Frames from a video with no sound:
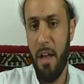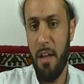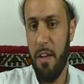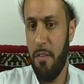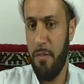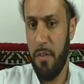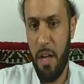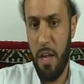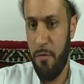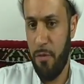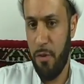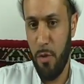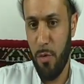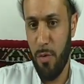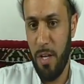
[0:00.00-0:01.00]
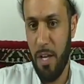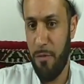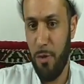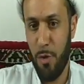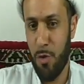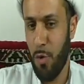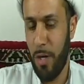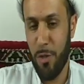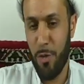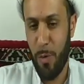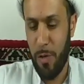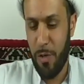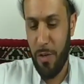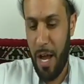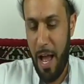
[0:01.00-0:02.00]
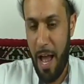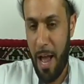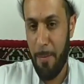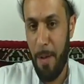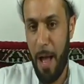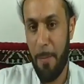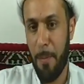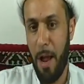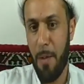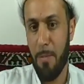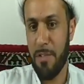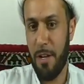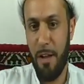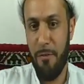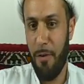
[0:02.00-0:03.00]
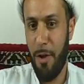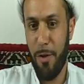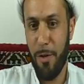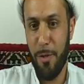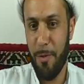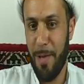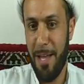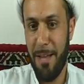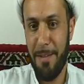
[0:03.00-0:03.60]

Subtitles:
if you join Twitter, I promise that I'll follow you, man.